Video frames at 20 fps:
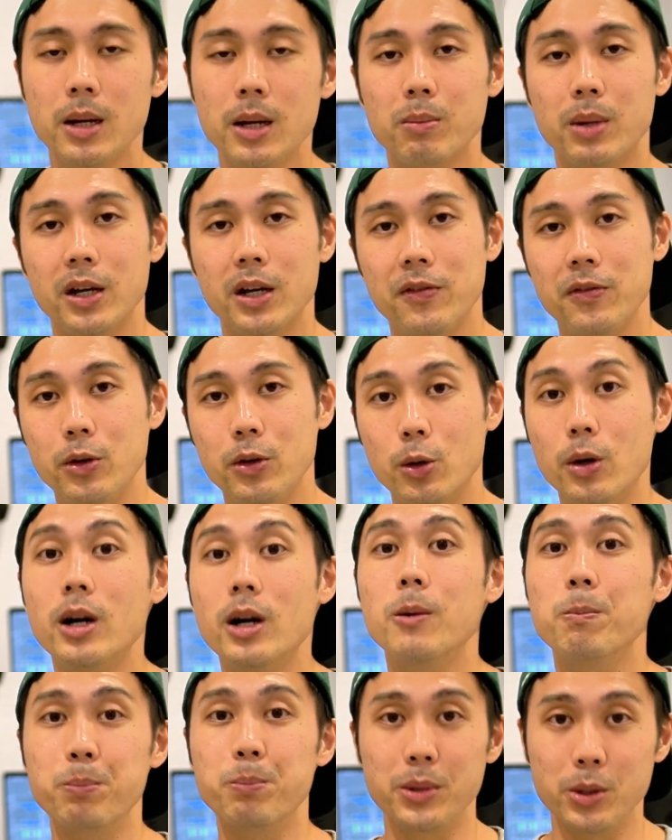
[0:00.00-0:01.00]
But if you're
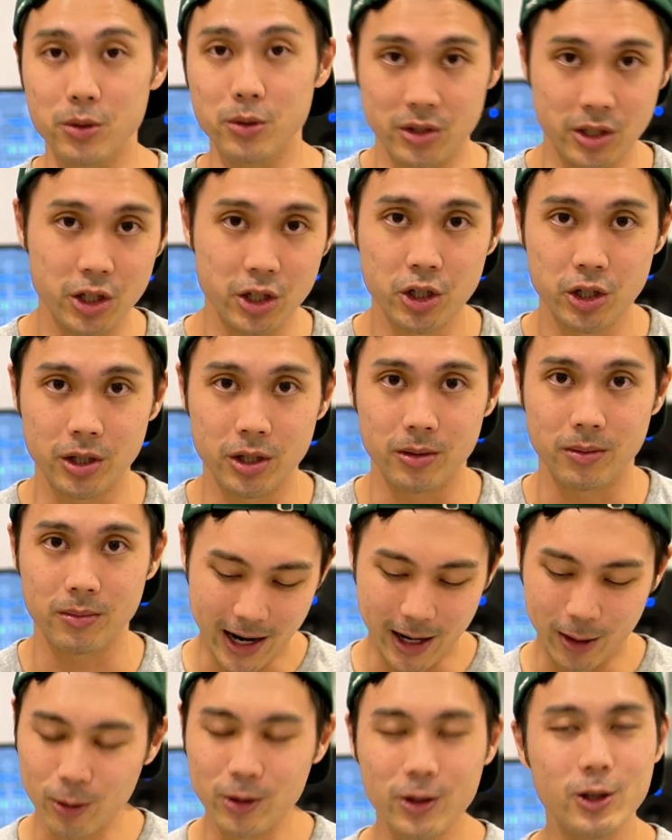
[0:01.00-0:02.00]
a musician,
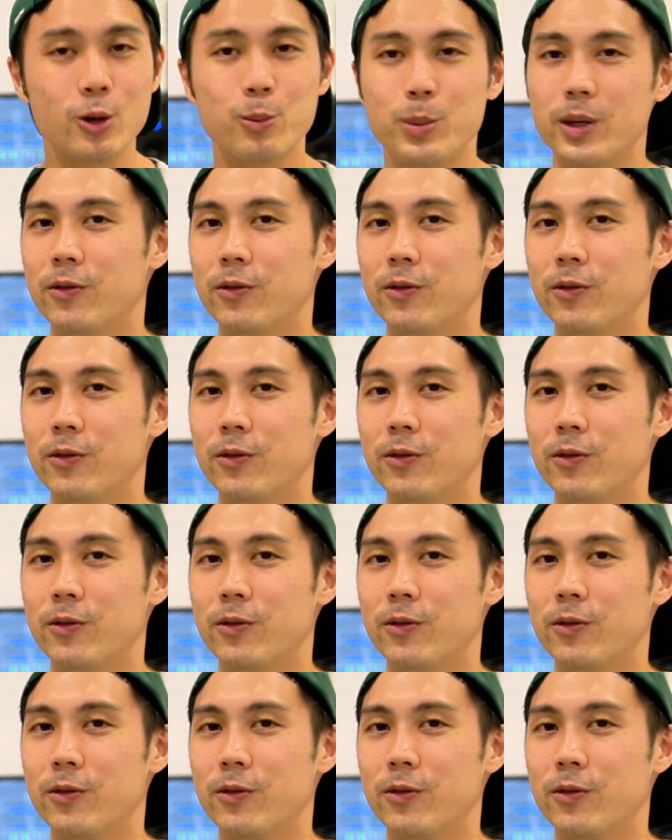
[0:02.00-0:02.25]
I don't think you'll